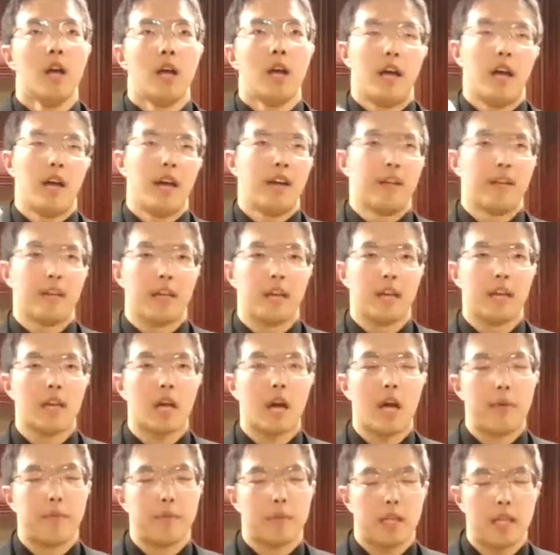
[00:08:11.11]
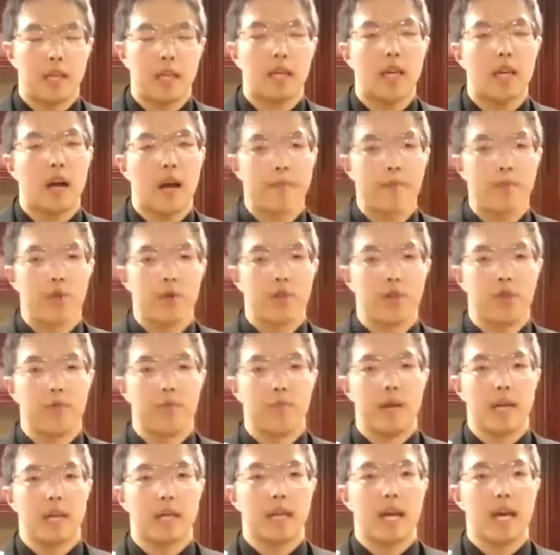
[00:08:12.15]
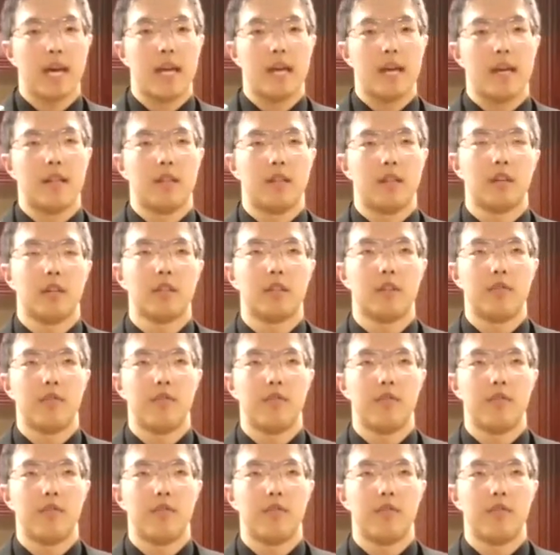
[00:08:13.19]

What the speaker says: And again, I think I'm going to make another